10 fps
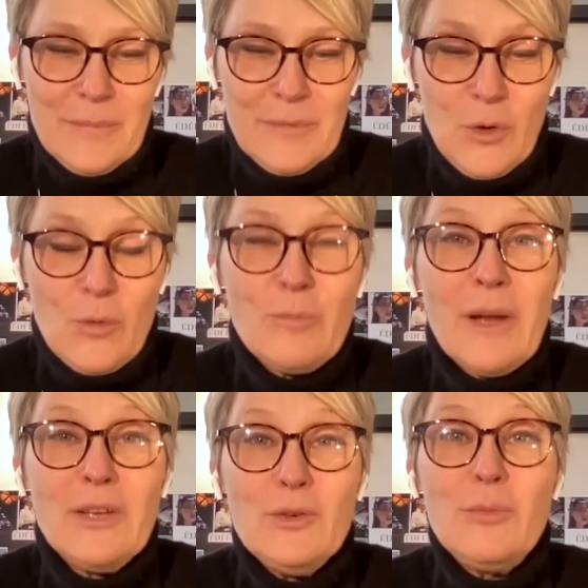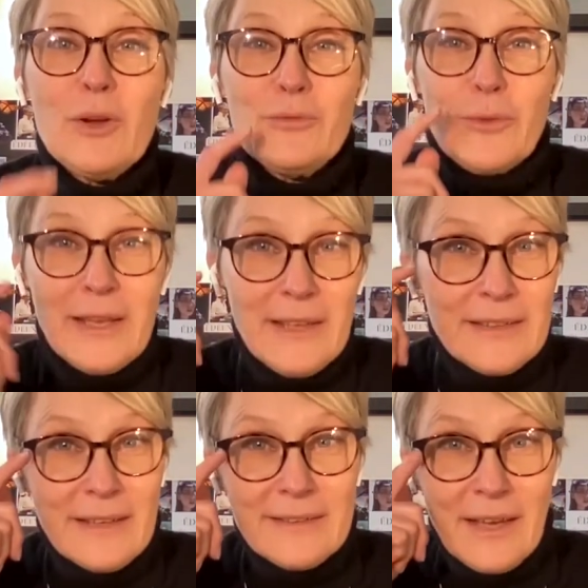So my new boyfriend
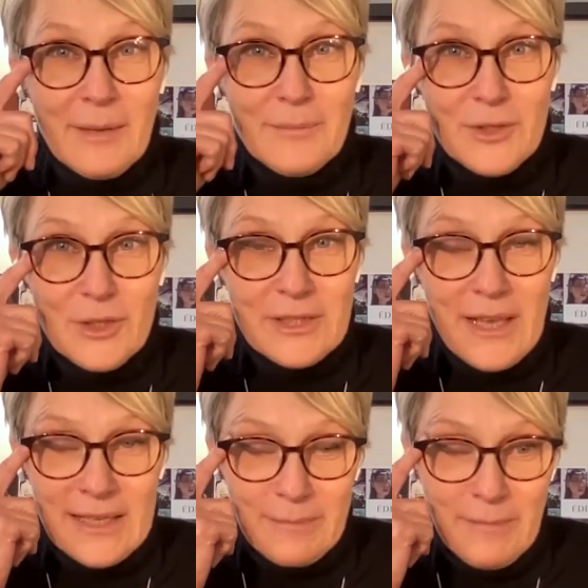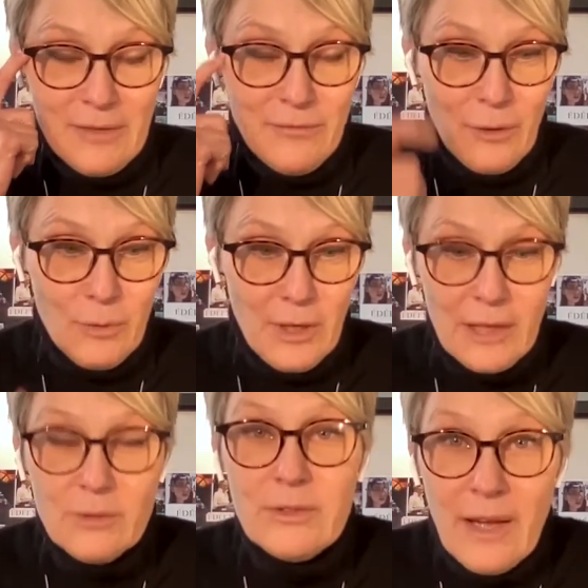at that time just asked me if I would
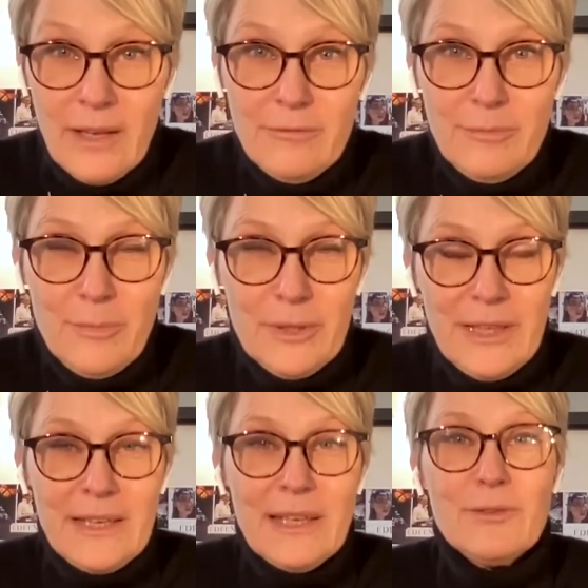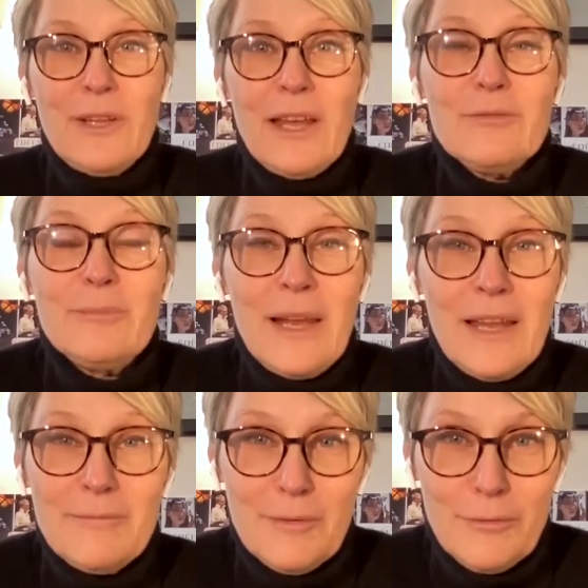like to dive, but I never dived in my
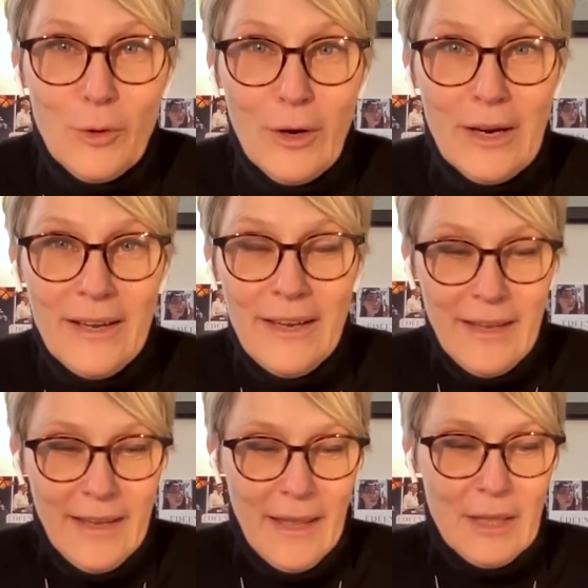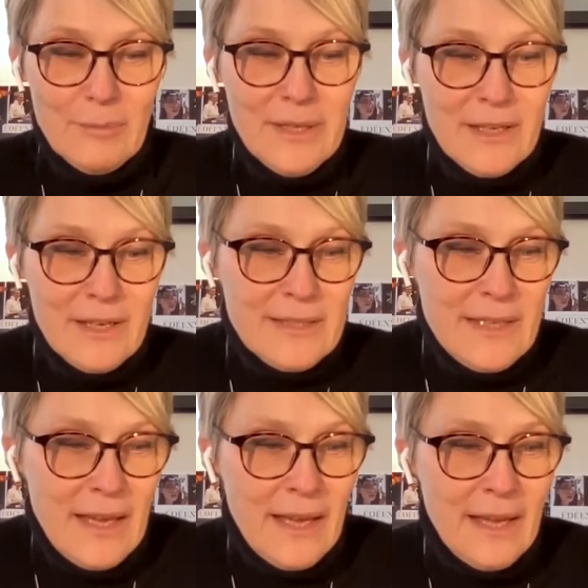life before. And because
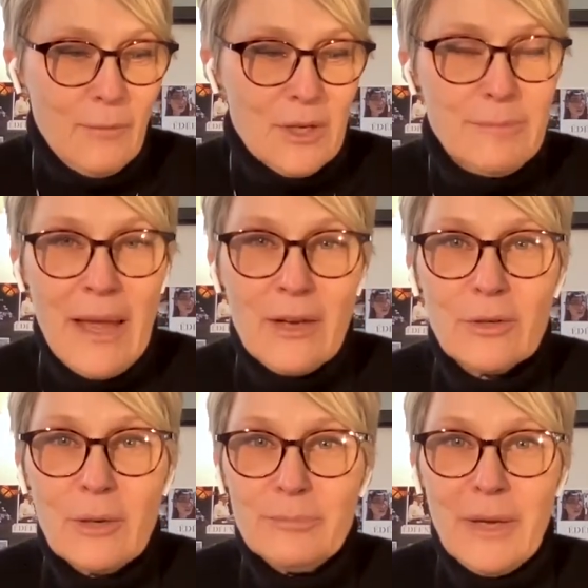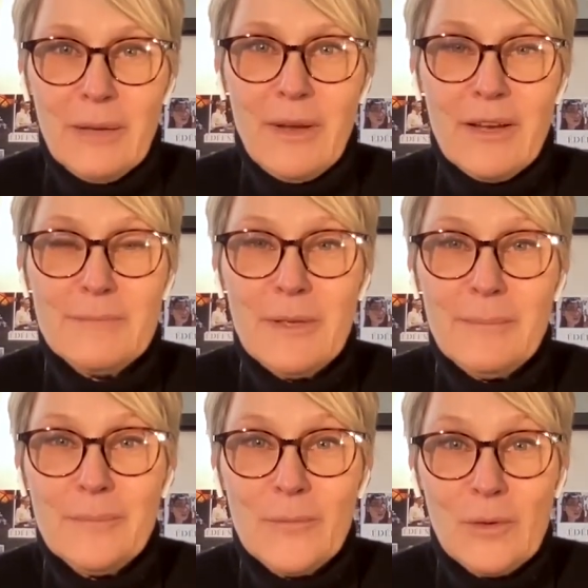I was bankrupt by my
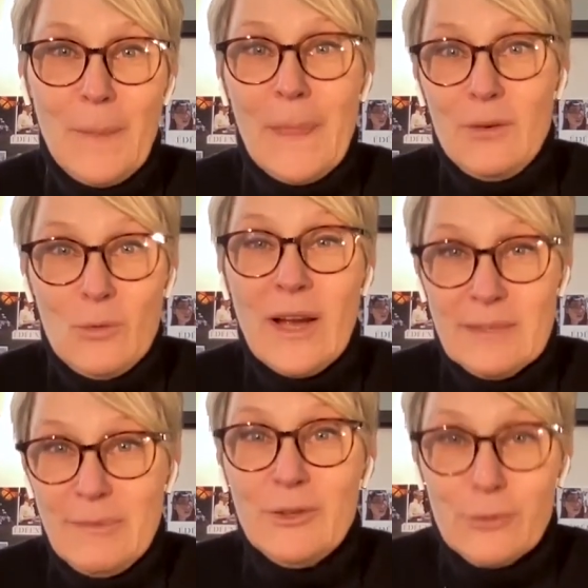husband, who has been